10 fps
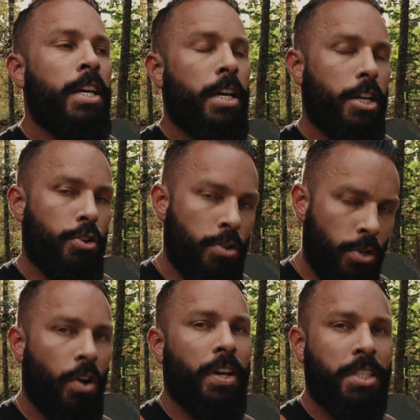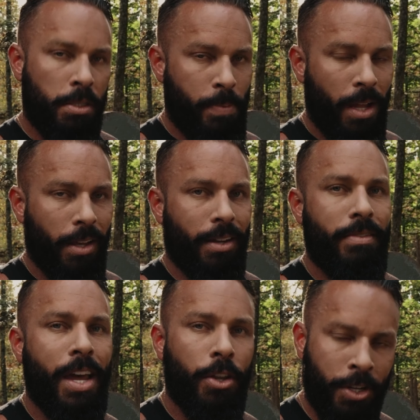and you're not expelling
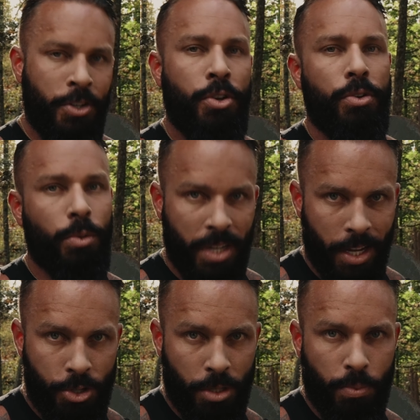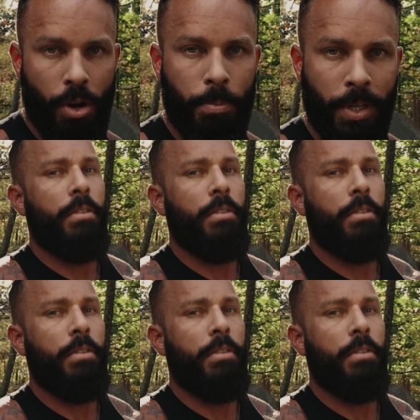that internal tension properly.